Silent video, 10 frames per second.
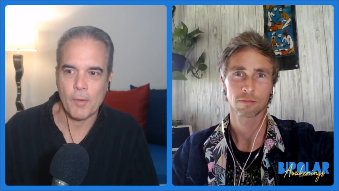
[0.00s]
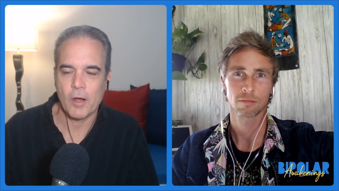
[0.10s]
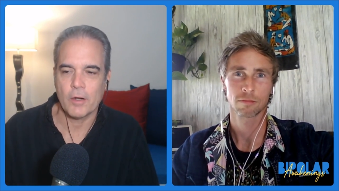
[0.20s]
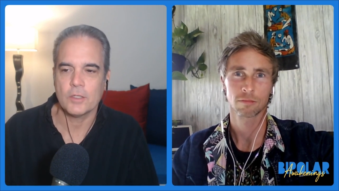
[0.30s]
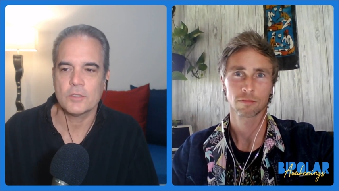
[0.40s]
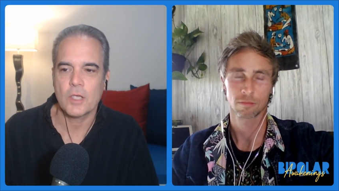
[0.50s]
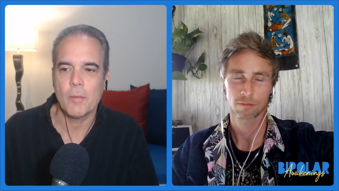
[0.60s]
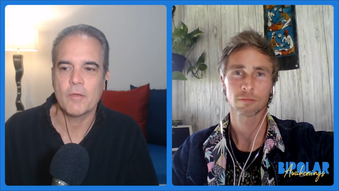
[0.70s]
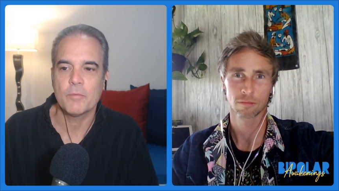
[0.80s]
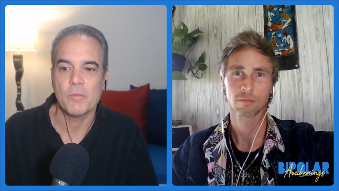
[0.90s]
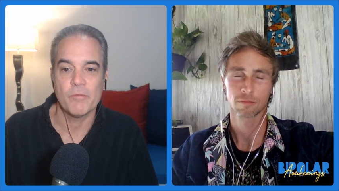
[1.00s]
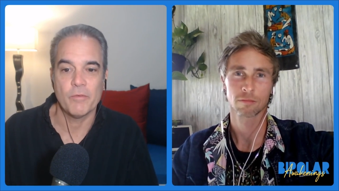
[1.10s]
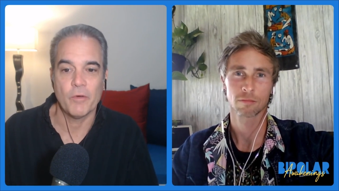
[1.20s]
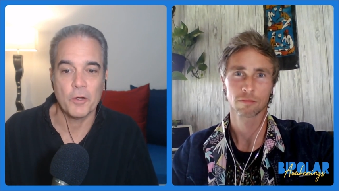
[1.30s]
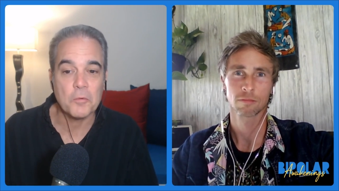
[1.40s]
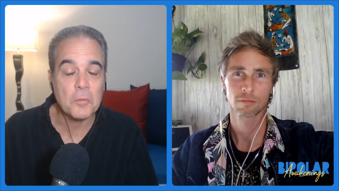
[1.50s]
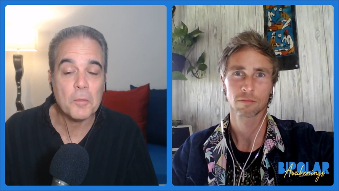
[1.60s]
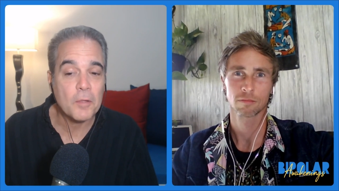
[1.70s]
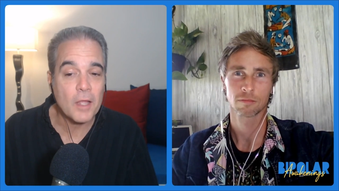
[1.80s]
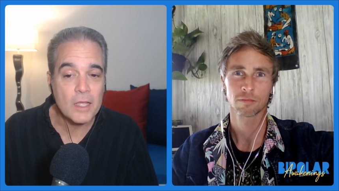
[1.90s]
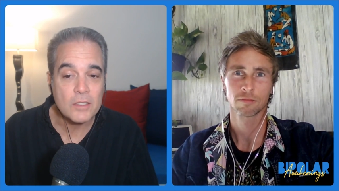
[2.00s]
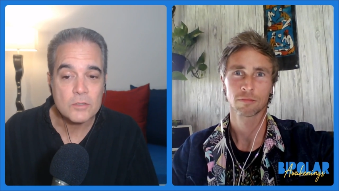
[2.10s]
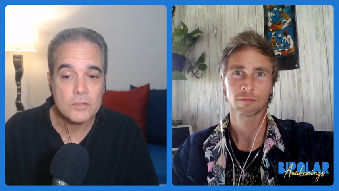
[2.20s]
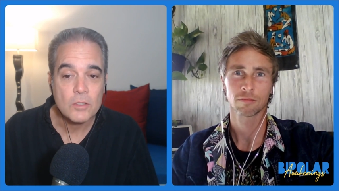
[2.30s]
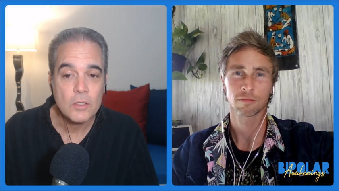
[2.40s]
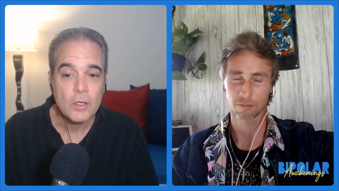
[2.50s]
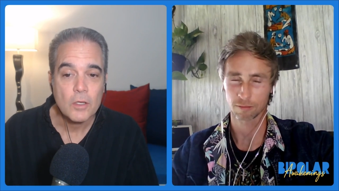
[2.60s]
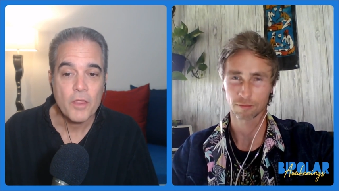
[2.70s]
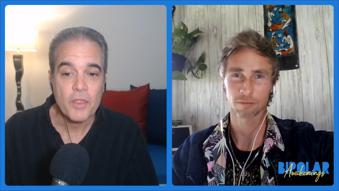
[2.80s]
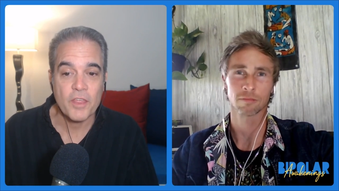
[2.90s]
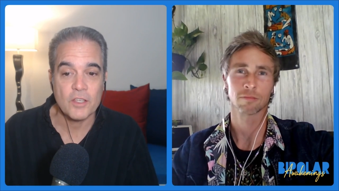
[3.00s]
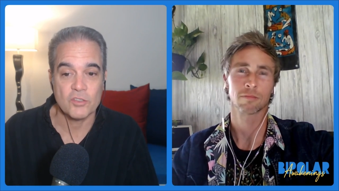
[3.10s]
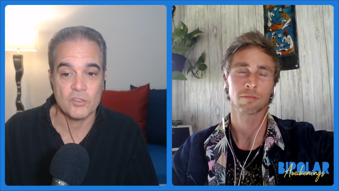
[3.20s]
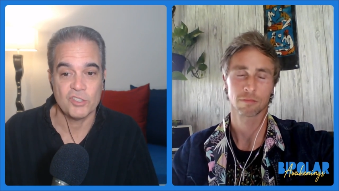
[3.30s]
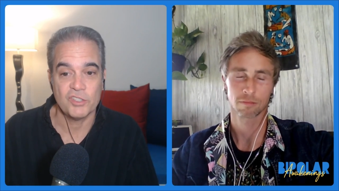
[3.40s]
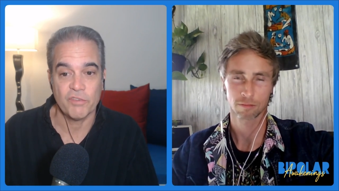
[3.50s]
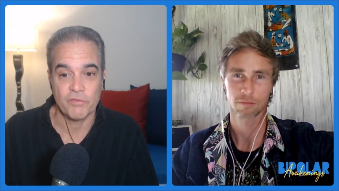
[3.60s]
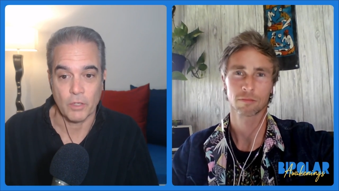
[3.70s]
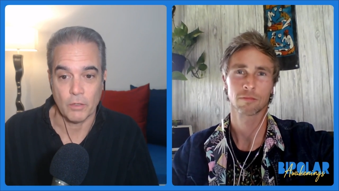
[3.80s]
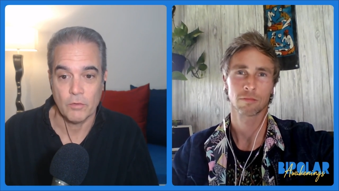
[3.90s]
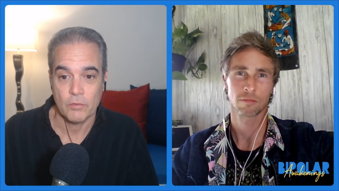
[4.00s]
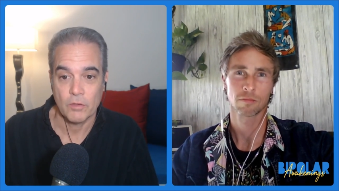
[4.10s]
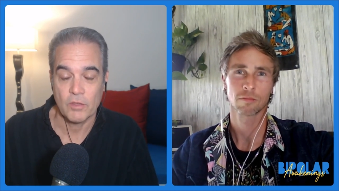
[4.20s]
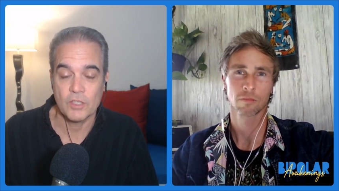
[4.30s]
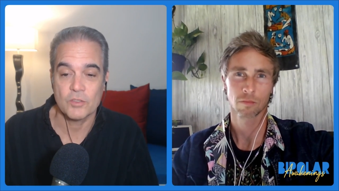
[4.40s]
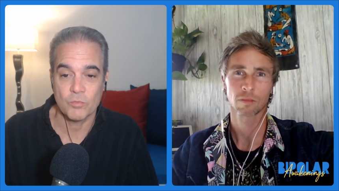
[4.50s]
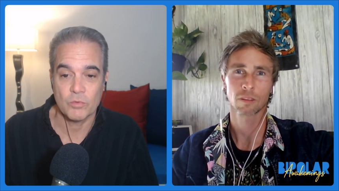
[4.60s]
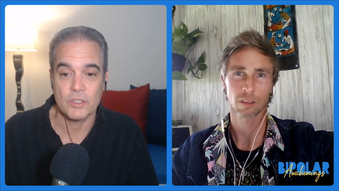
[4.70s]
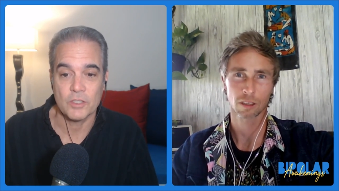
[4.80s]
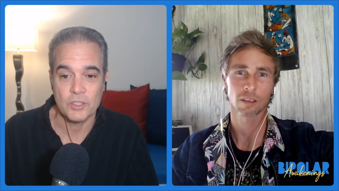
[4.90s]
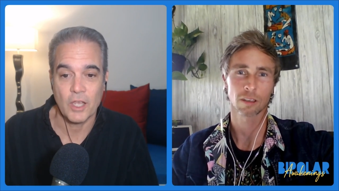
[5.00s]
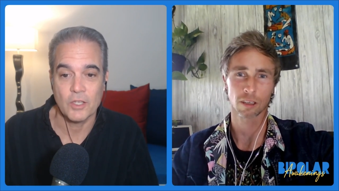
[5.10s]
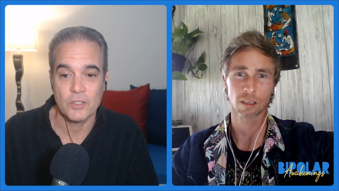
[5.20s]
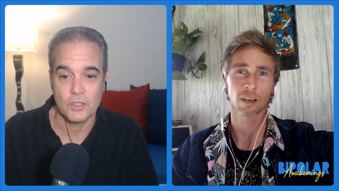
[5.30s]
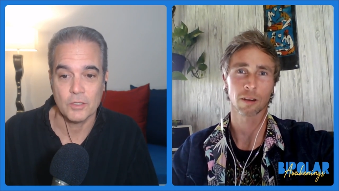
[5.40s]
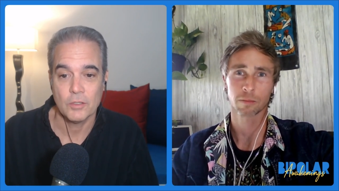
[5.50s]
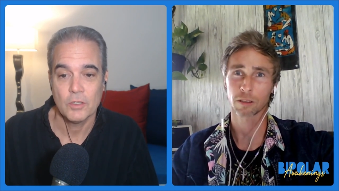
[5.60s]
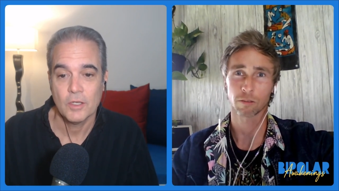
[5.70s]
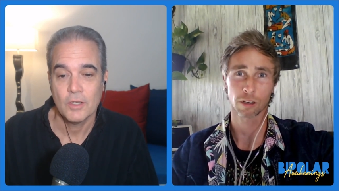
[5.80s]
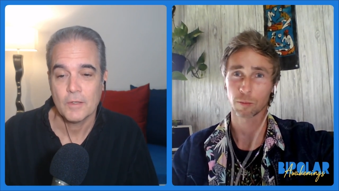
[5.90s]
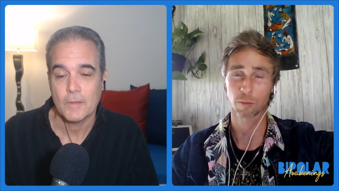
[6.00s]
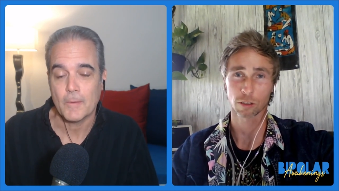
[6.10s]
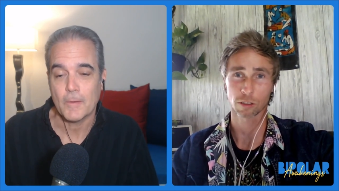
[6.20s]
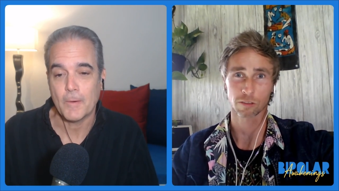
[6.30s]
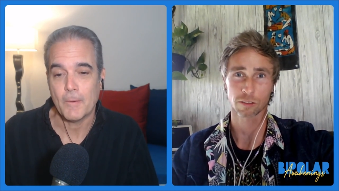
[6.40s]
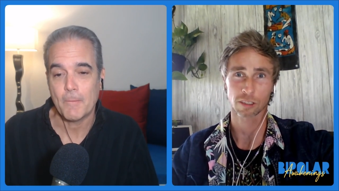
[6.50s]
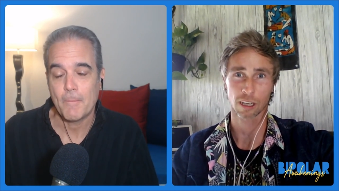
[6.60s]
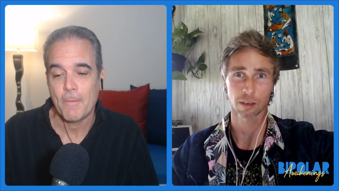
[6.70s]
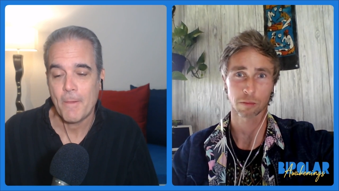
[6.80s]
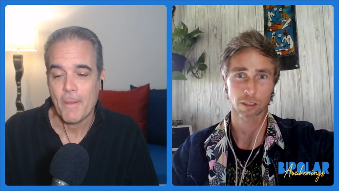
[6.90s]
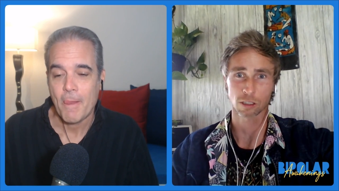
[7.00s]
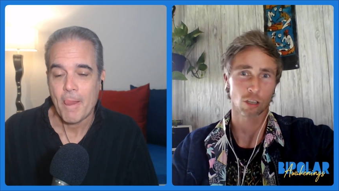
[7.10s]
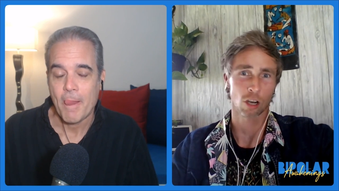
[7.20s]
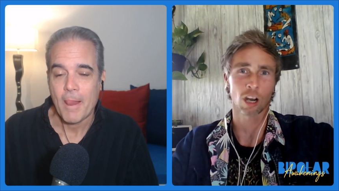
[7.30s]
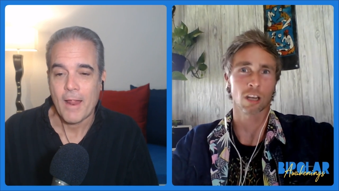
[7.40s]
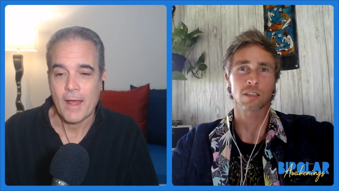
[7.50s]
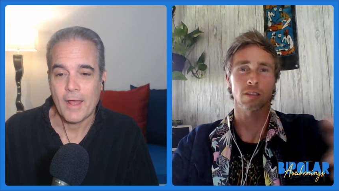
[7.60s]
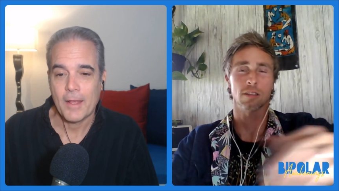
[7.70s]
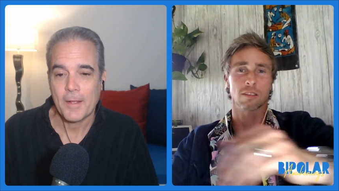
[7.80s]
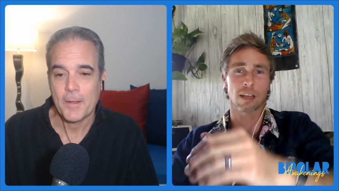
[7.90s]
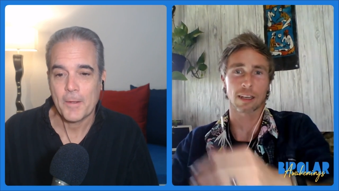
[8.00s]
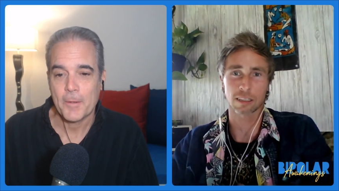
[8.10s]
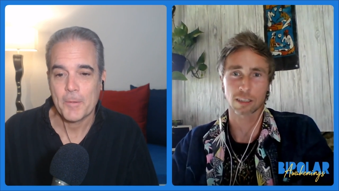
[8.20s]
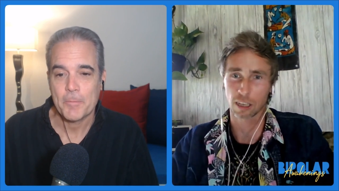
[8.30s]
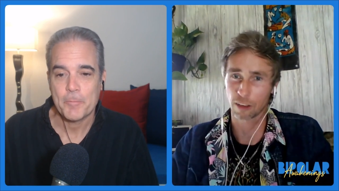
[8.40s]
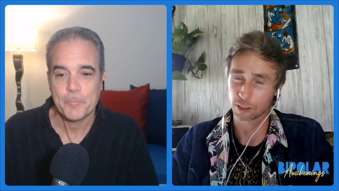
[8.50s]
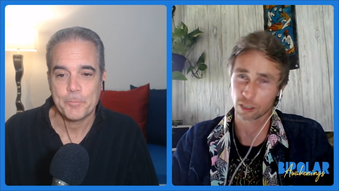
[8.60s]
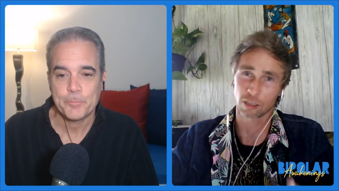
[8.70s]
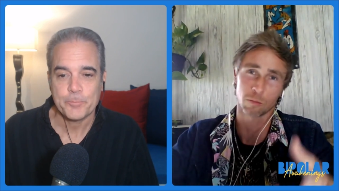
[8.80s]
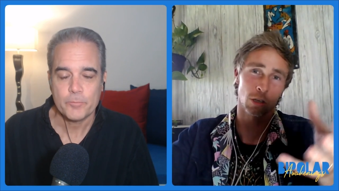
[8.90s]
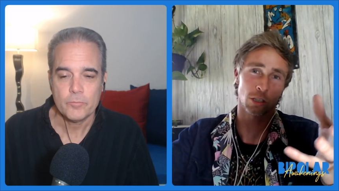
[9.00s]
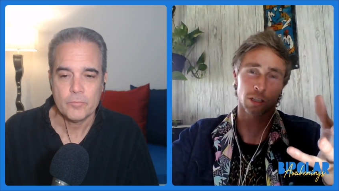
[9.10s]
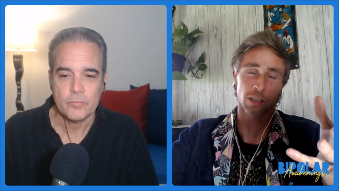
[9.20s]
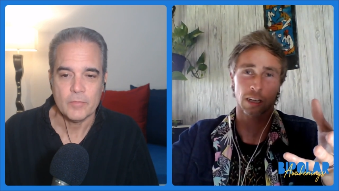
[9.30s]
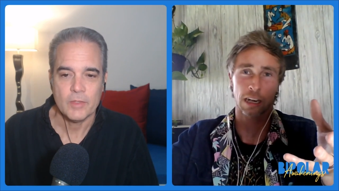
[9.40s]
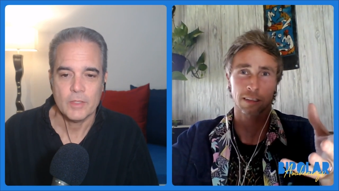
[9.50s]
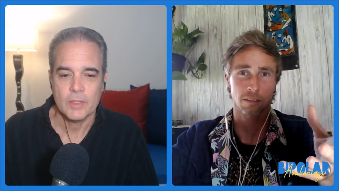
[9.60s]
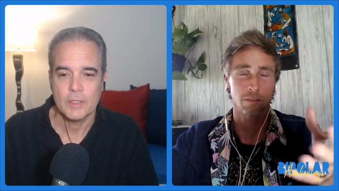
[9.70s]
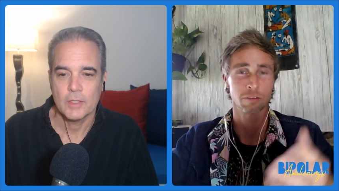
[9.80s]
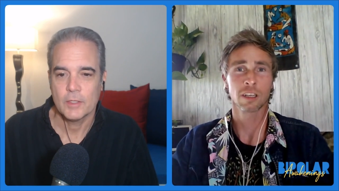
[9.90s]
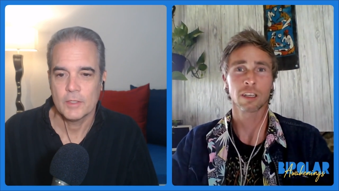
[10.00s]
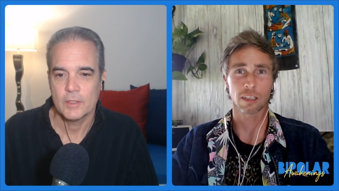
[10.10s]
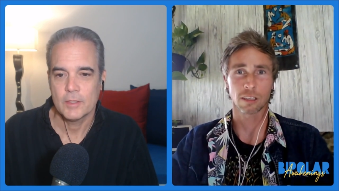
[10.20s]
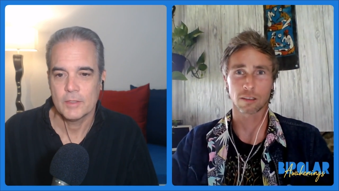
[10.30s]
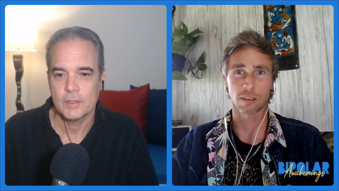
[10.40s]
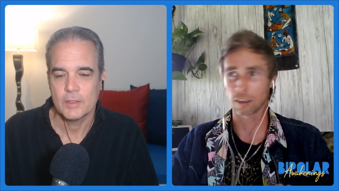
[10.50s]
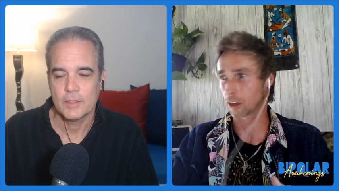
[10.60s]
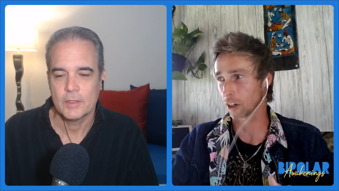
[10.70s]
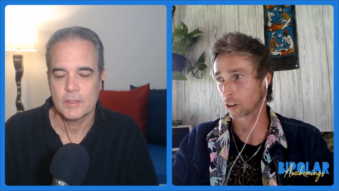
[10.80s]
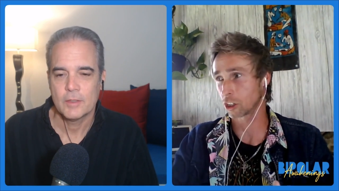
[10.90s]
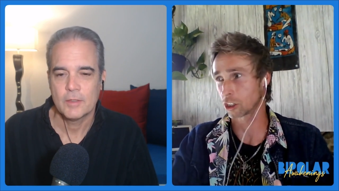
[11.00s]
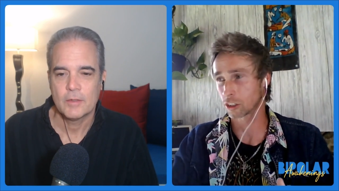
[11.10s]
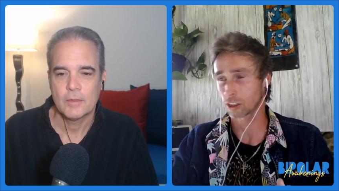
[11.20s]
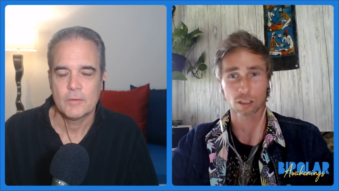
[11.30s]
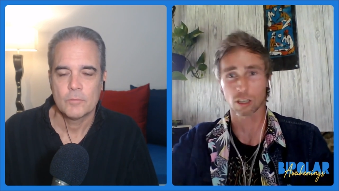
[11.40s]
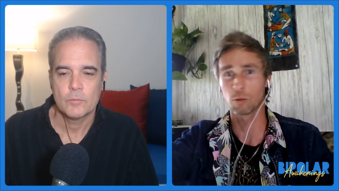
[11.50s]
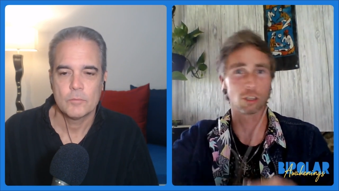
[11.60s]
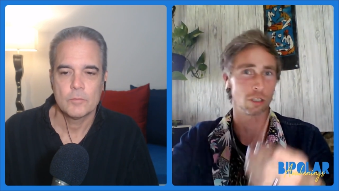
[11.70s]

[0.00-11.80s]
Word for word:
Speaker 1: artist coming from a vulnerable place, mm. things are shifting things are really changing. Yeah, a really
Speaker 2: positive yeah. sign because it's art. It's like yeah. it's if it's going to emerge in the collective, it unconscious, it's going to emerge in